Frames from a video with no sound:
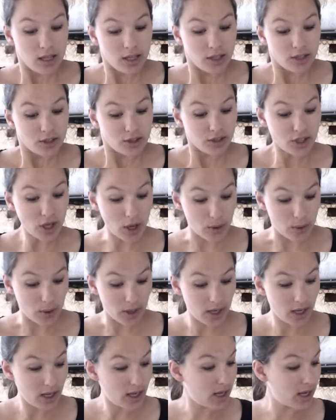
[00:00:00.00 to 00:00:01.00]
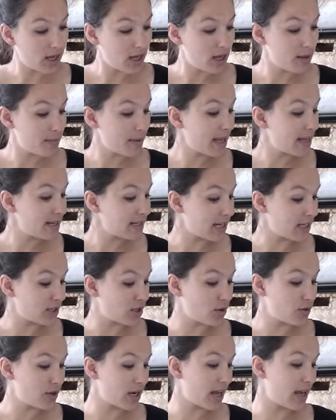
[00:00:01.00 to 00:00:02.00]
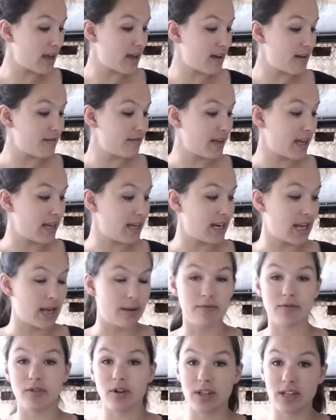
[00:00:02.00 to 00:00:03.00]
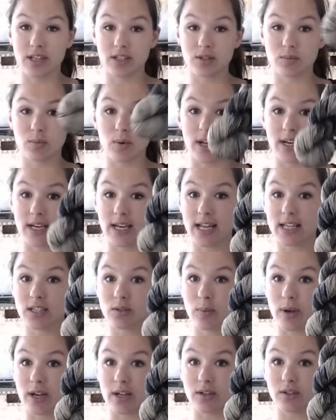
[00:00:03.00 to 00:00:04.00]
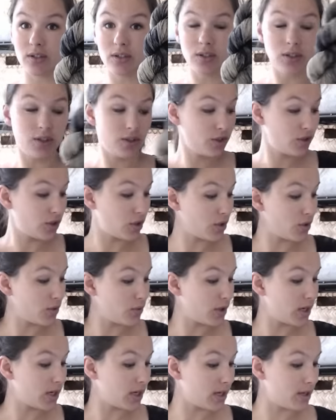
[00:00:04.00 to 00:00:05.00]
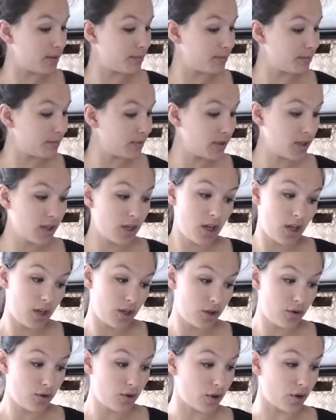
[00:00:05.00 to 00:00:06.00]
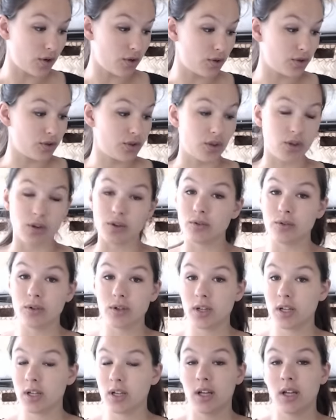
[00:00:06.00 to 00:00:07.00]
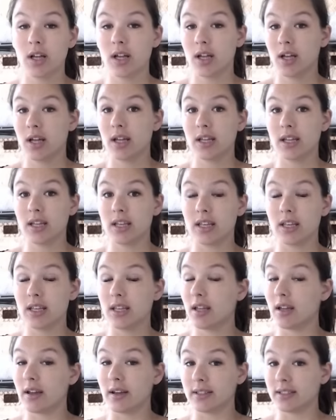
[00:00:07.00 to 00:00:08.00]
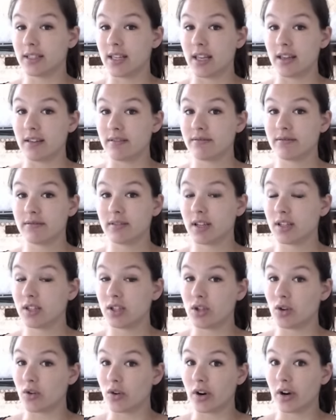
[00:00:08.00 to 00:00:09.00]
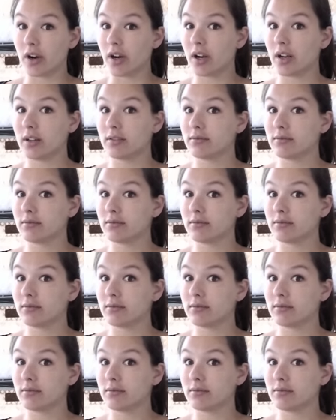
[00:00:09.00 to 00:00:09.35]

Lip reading: So, and I don't have a name for this one as well. So you could also give your